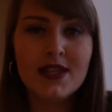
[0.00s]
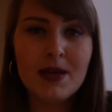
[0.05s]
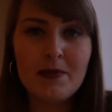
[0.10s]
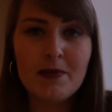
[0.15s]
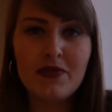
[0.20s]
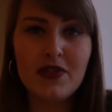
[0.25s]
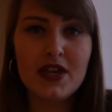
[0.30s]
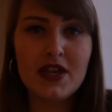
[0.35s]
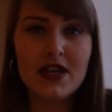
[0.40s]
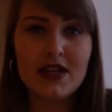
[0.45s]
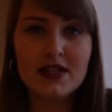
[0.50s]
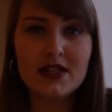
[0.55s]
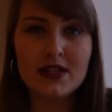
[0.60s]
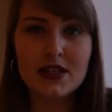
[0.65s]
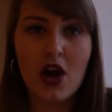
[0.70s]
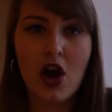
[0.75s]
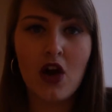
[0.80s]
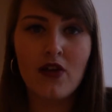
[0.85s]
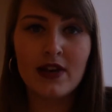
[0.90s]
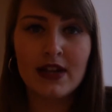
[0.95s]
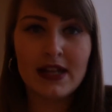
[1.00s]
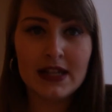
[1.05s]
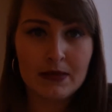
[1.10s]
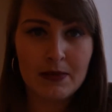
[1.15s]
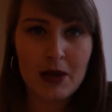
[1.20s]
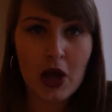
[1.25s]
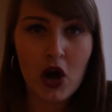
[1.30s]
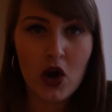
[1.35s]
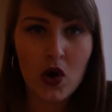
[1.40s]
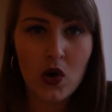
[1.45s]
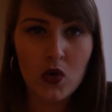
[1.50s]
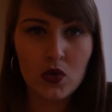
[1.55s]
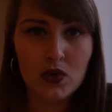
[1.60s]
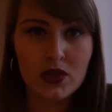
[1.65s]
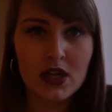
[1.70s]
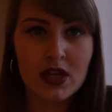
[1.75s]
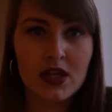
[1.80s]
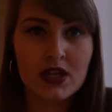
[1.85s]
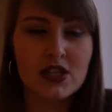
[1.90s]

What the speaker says: Some of these are a little bit old,